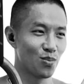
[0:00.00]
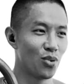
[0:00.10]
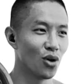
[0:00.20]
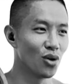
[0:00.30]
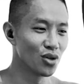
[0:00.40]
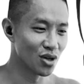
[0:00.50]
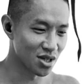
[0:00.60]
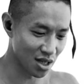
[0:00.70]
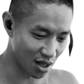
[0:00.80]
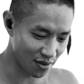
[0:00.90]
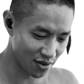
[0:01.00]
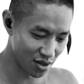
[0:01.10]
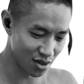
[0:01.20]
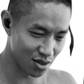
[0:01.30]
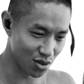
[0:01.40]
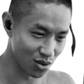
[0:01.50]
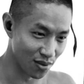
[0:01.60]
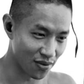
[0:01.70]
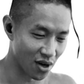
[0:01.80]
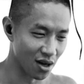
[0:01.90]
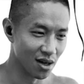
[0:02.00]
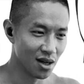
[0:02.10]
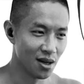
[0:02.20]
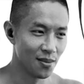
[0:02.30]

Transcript: pull yourself to the front.